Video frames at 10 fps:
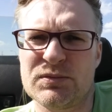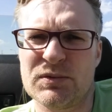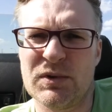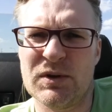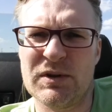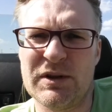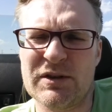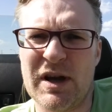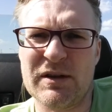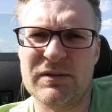these
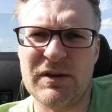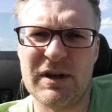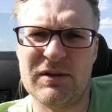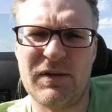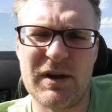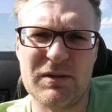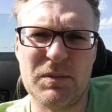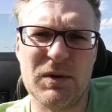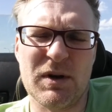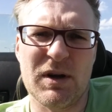kind of things,
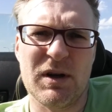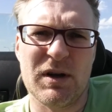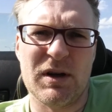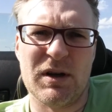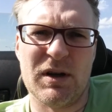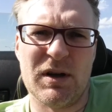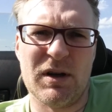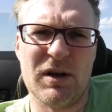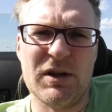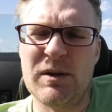Facebook.
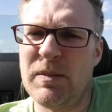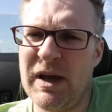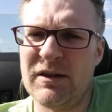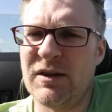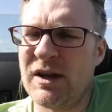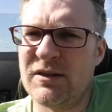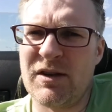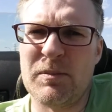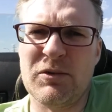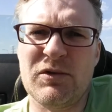eBay is an
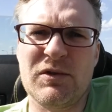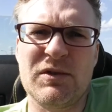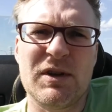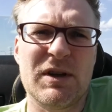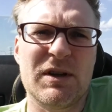exception.